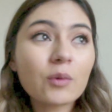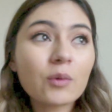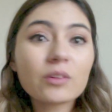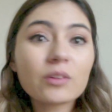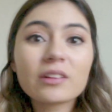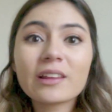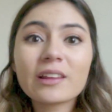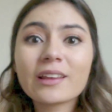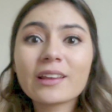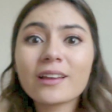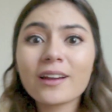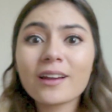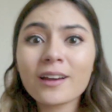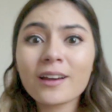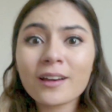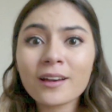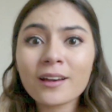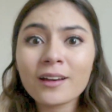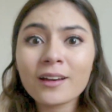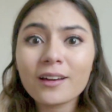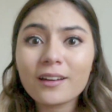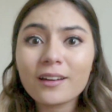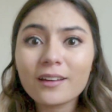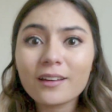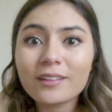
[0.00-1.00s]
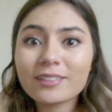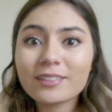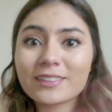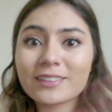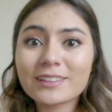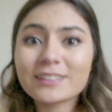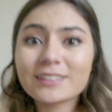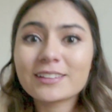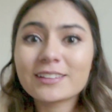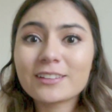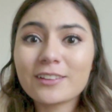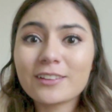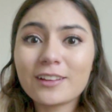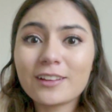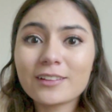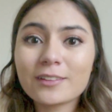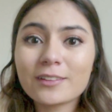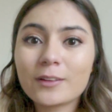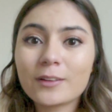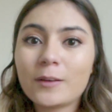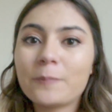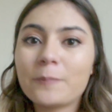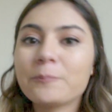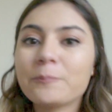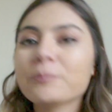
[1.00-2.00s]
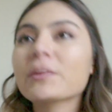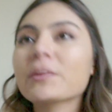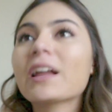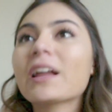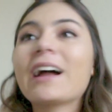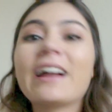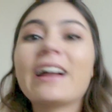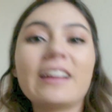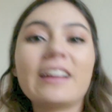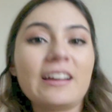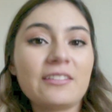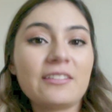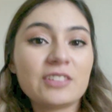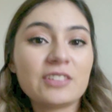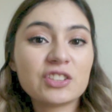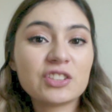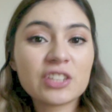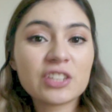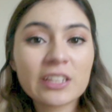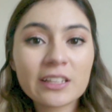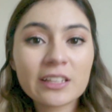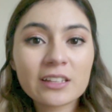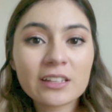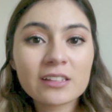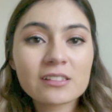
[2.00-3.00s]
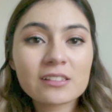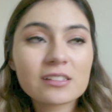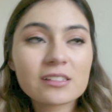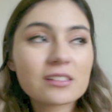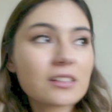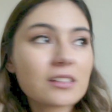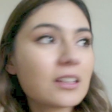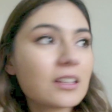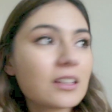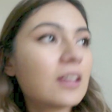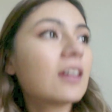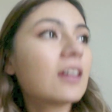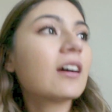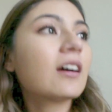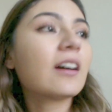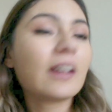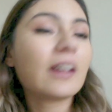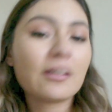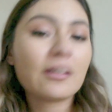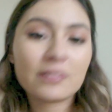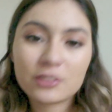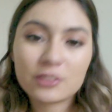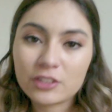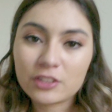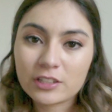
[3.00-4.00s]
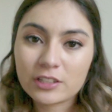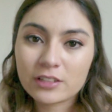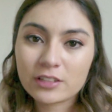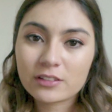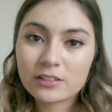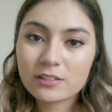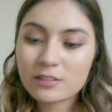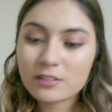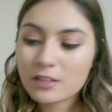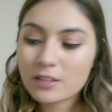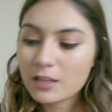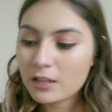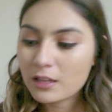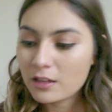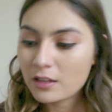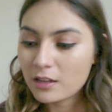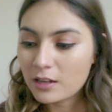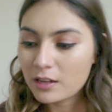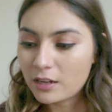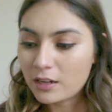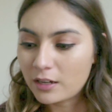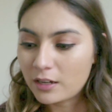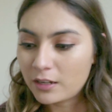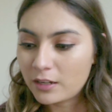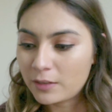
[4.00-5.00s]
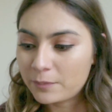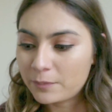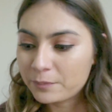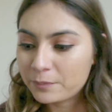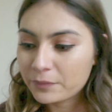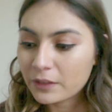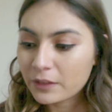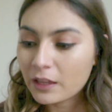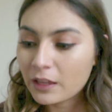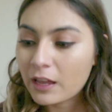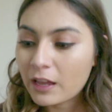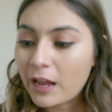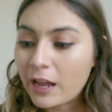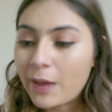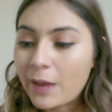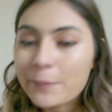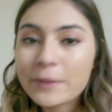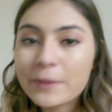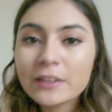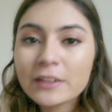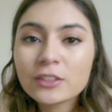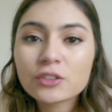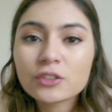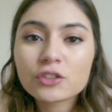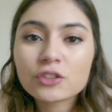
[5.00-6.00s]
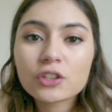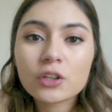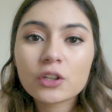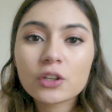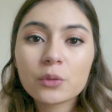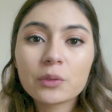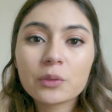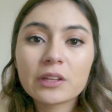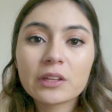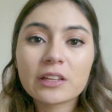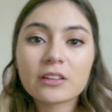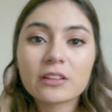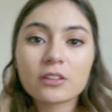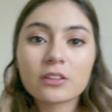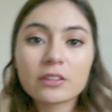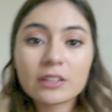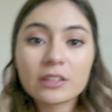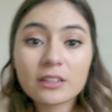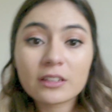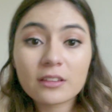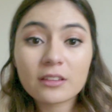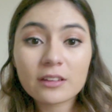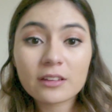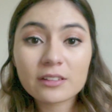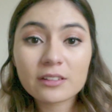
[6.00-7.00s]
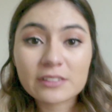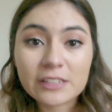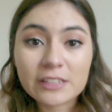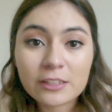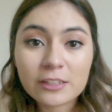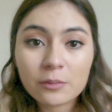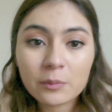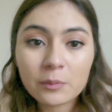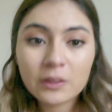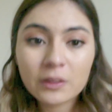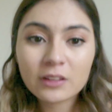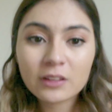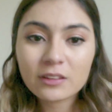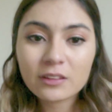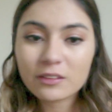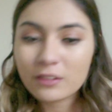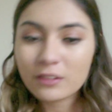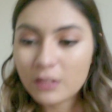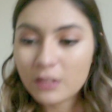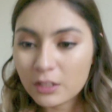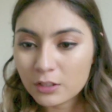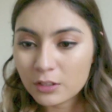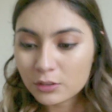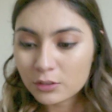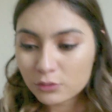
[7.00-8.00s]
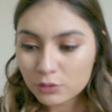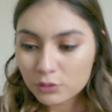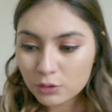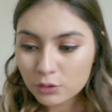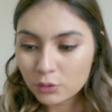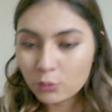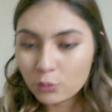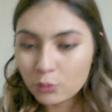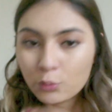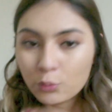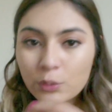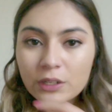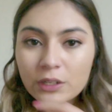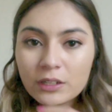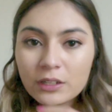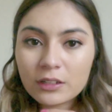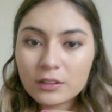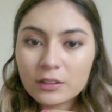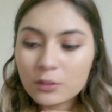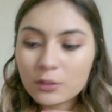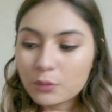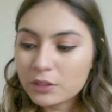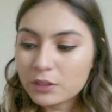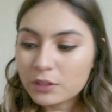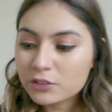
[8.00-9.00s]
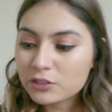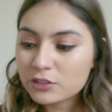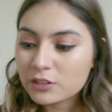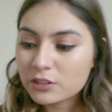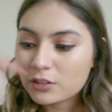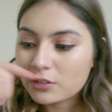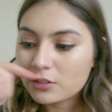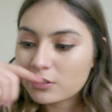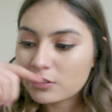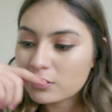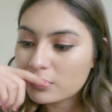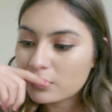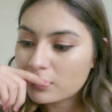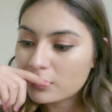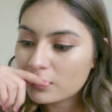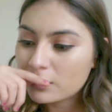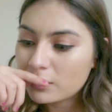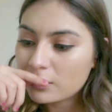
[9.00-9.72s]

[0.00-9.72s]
I was like, this is awesome. I have a chance. I have a chance. I made sure when I did the assessments to read the rationales.